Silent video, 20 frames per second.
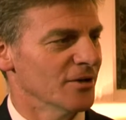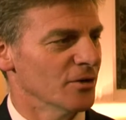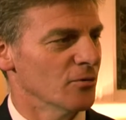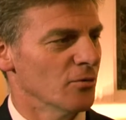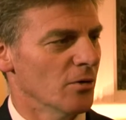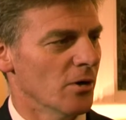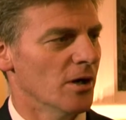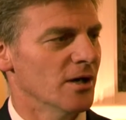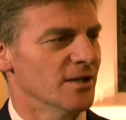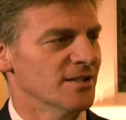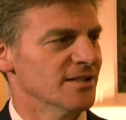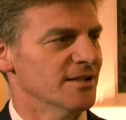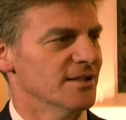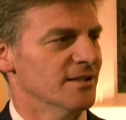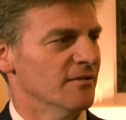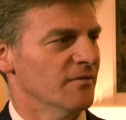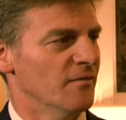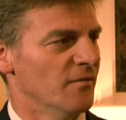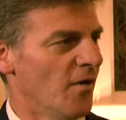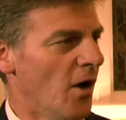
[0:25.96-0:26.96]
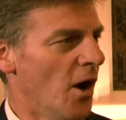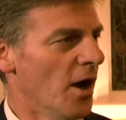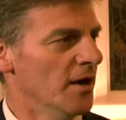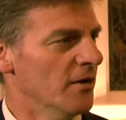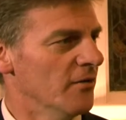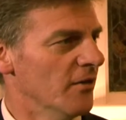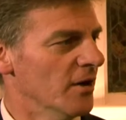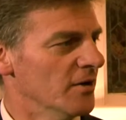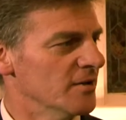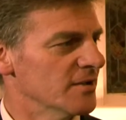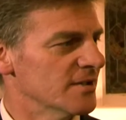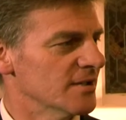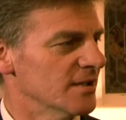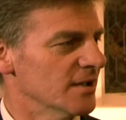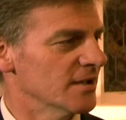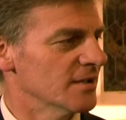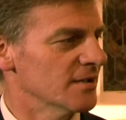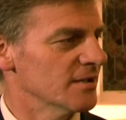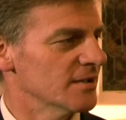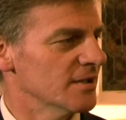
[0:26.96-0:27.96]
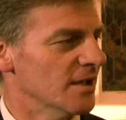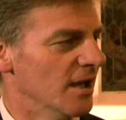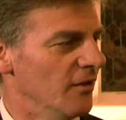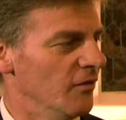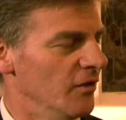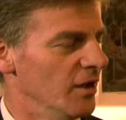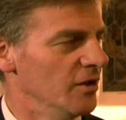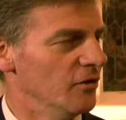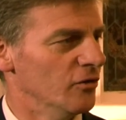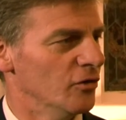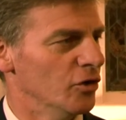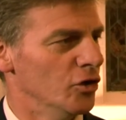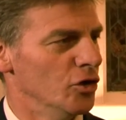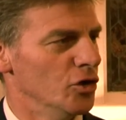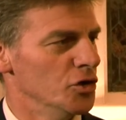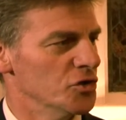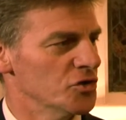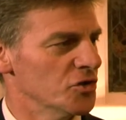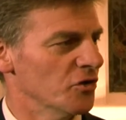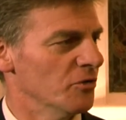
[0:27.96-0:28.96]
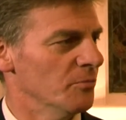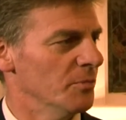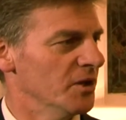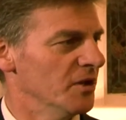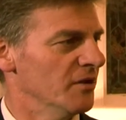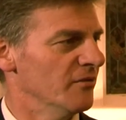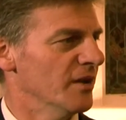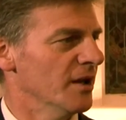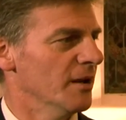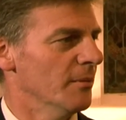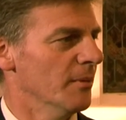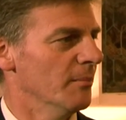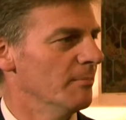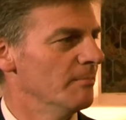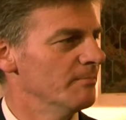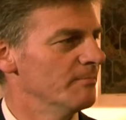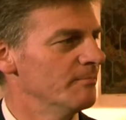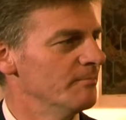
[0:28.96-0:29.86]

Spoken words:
the horizon to find those things and then to nurture them in development.